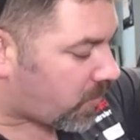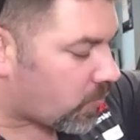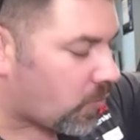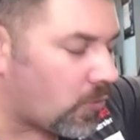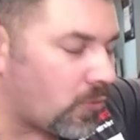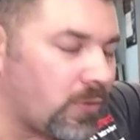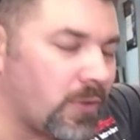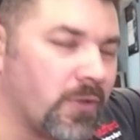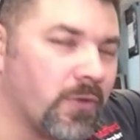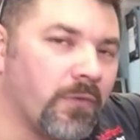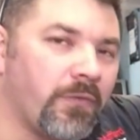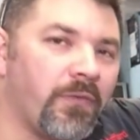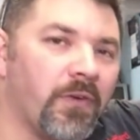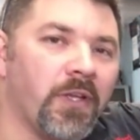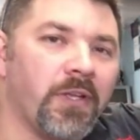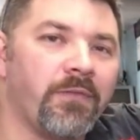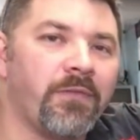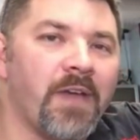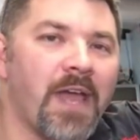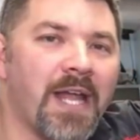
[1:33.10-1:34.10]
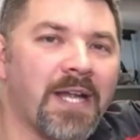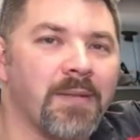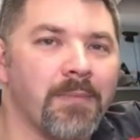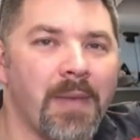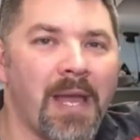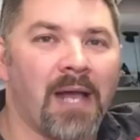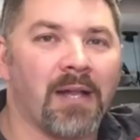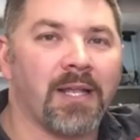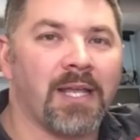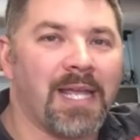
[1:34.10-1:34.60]
cool little fun fact
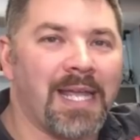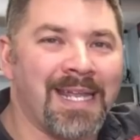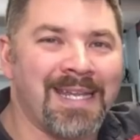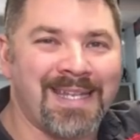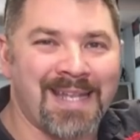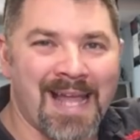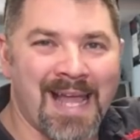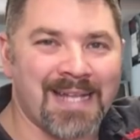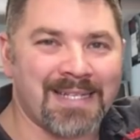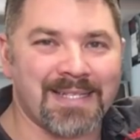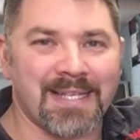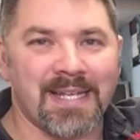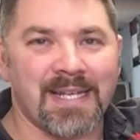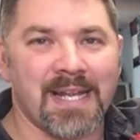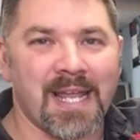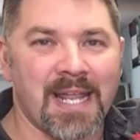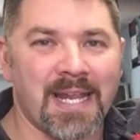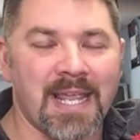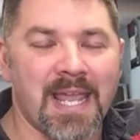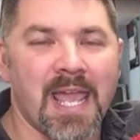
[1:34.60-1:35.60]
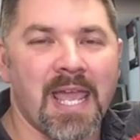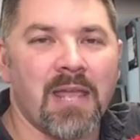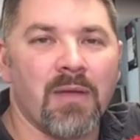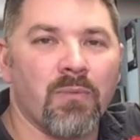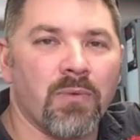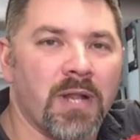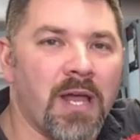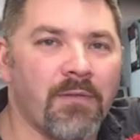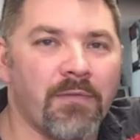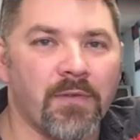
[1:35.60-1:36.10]
about it. In
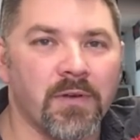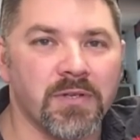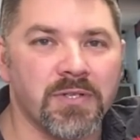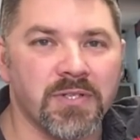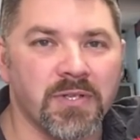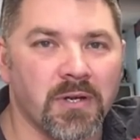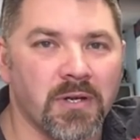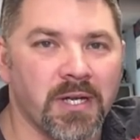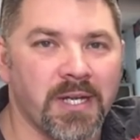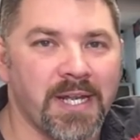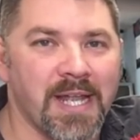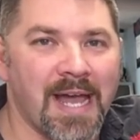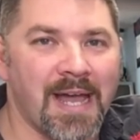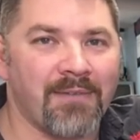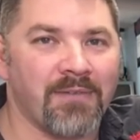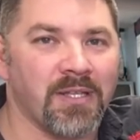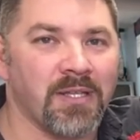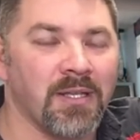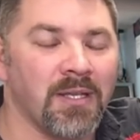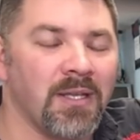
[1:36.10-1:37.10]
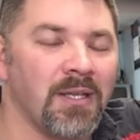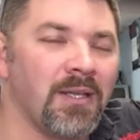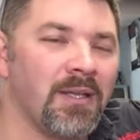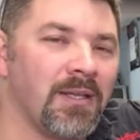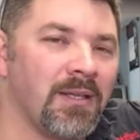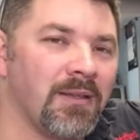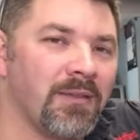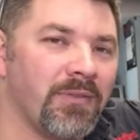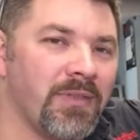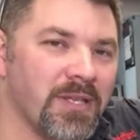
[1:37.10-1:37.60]
1988, when I first started diving,
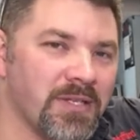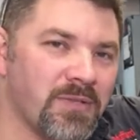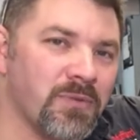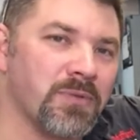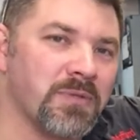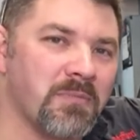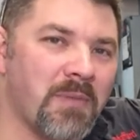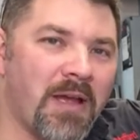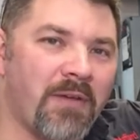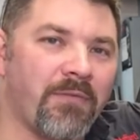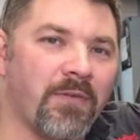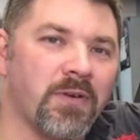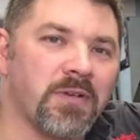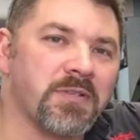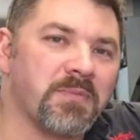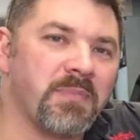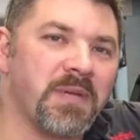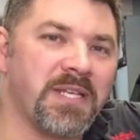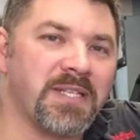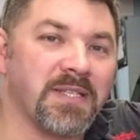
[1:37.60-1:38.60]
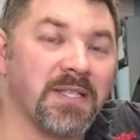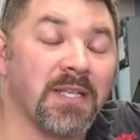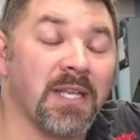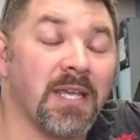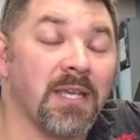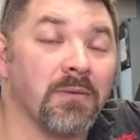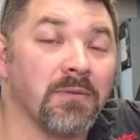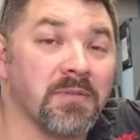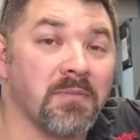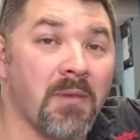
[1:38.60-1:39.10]
this was my first
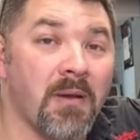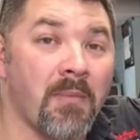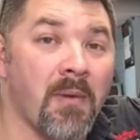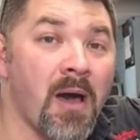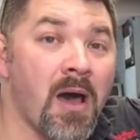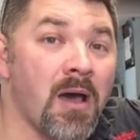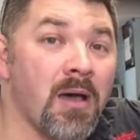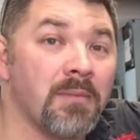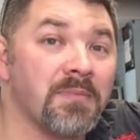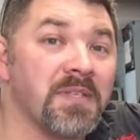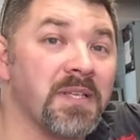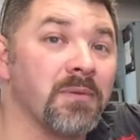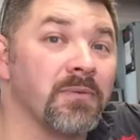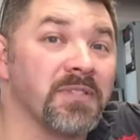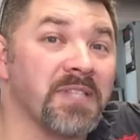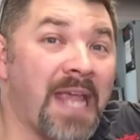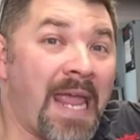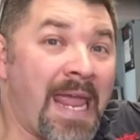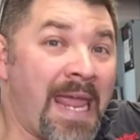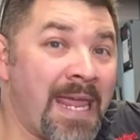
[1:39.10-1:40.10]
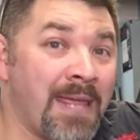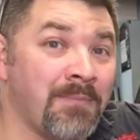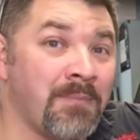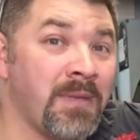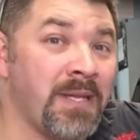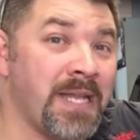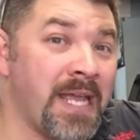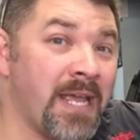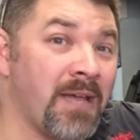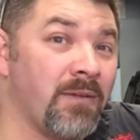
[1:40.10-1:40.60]
BCD. It was my mom's. It was a
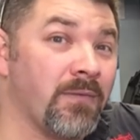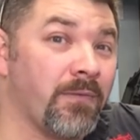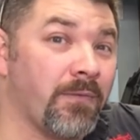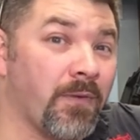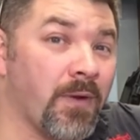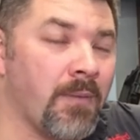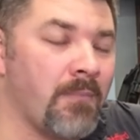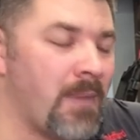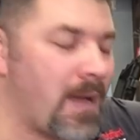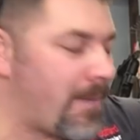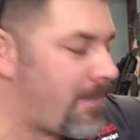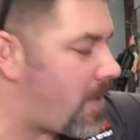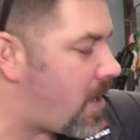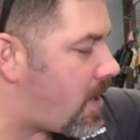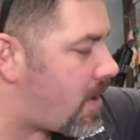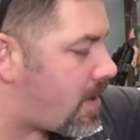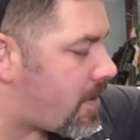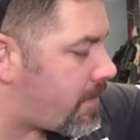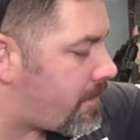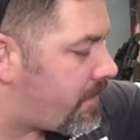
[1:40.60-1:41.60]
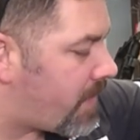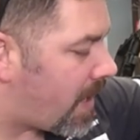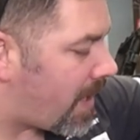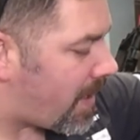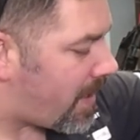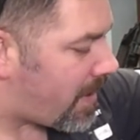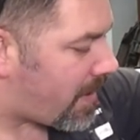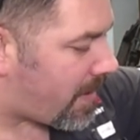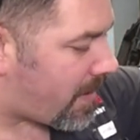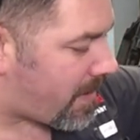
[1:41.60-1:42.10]
hand-me-down from my mom.
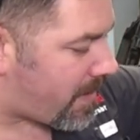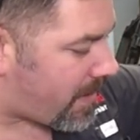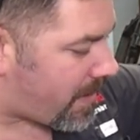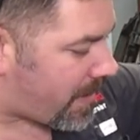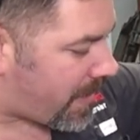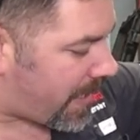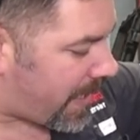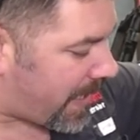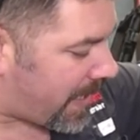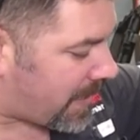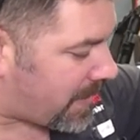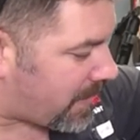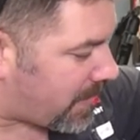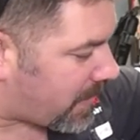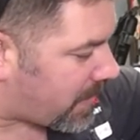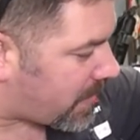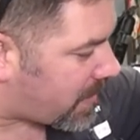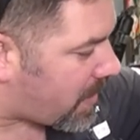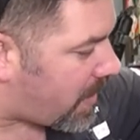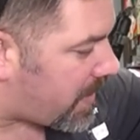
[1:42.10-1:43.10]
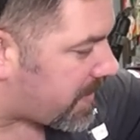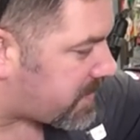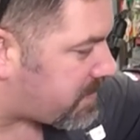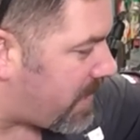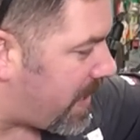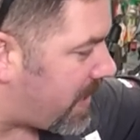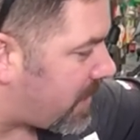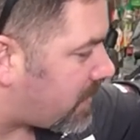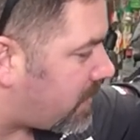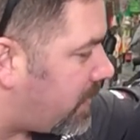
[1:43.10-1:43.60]
And
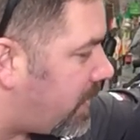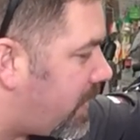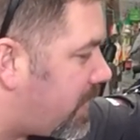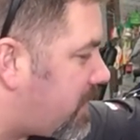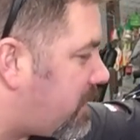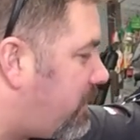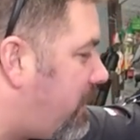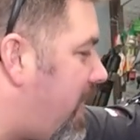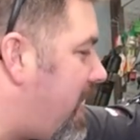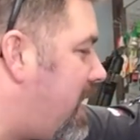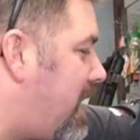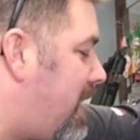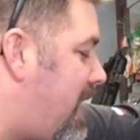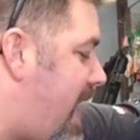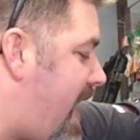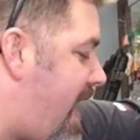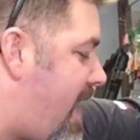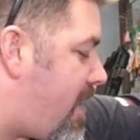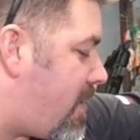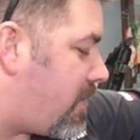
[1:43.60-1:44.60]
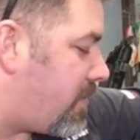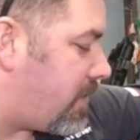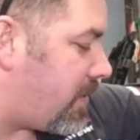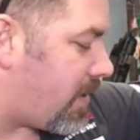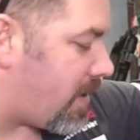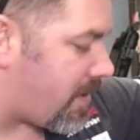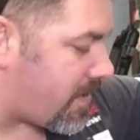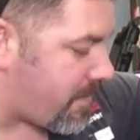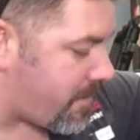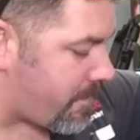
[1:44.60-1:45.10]
cosmetically, it's faded out.